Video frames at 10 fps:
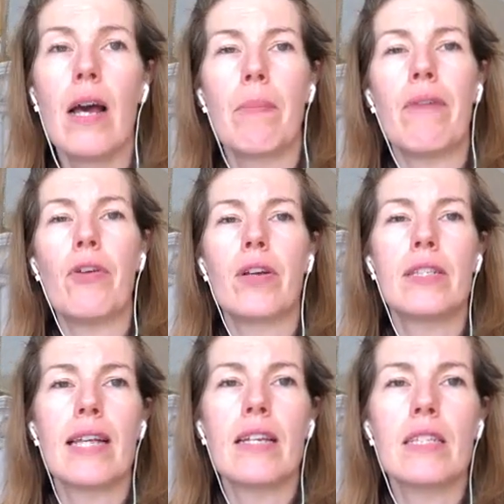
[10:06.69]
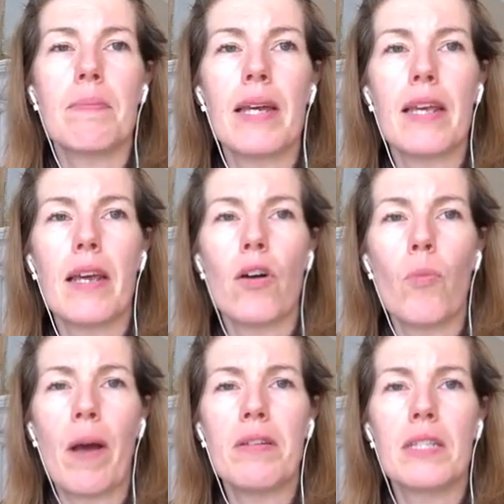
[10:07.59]
But if you can send me or
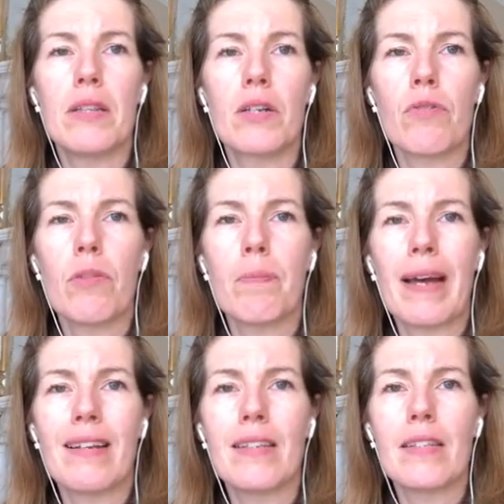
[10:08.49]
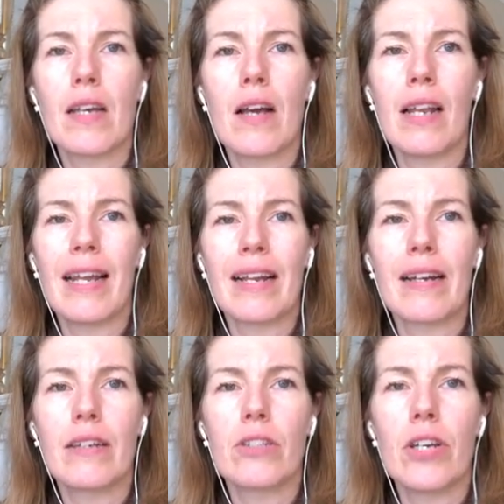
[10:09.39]
post in the group, Bent, a
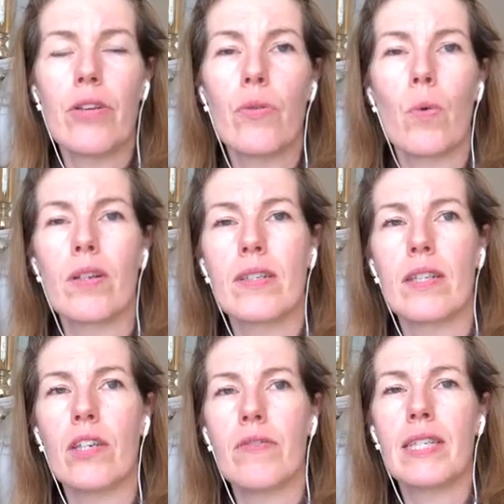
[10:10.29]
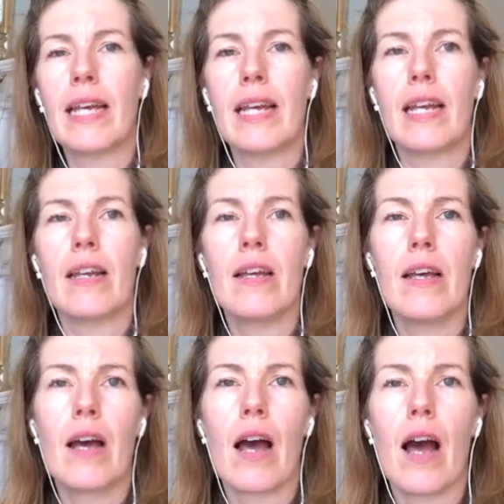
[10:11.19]
link to the ones that you've seen,
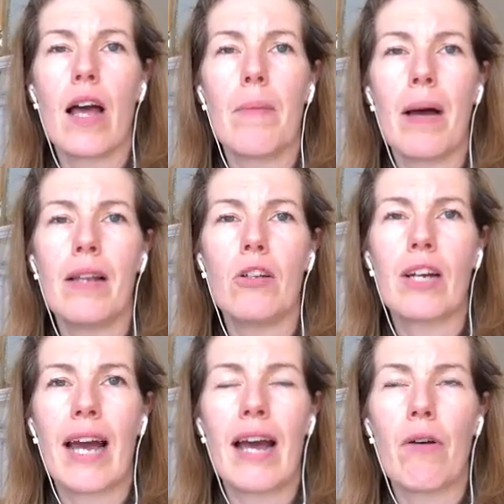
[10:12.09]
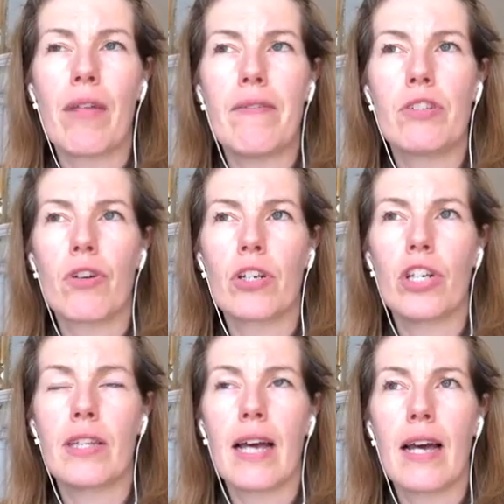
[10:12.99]
I'll look at how they've
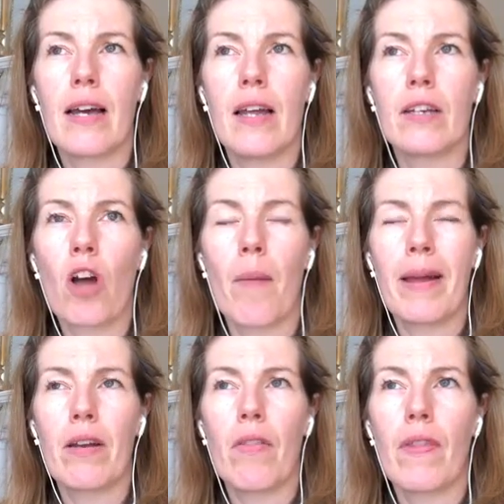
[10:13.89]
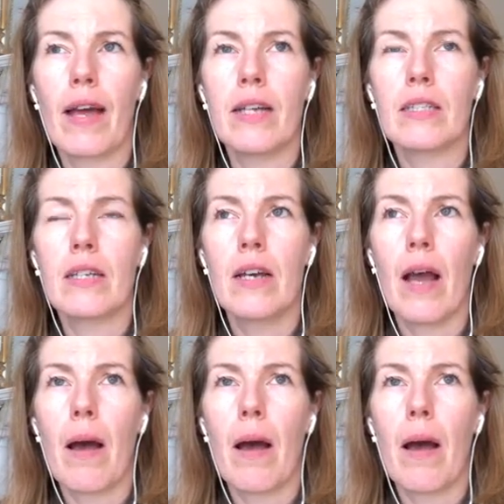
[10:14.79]
structured that and comment on that.